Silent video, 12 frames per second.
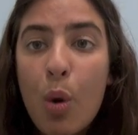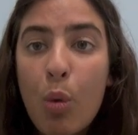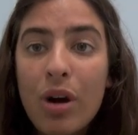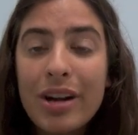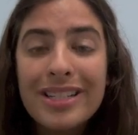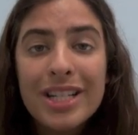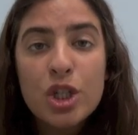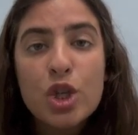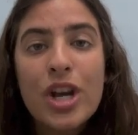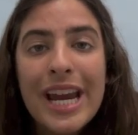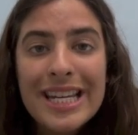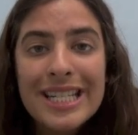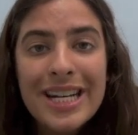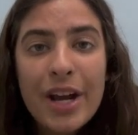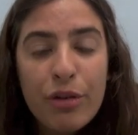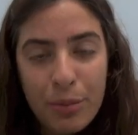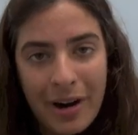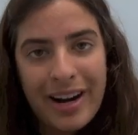what did you eat
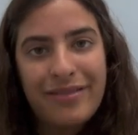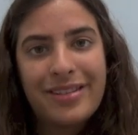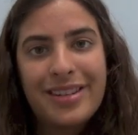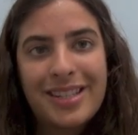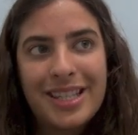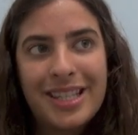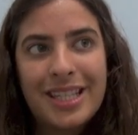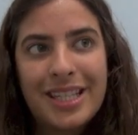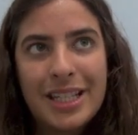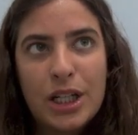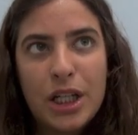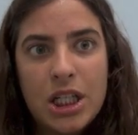for breakfast?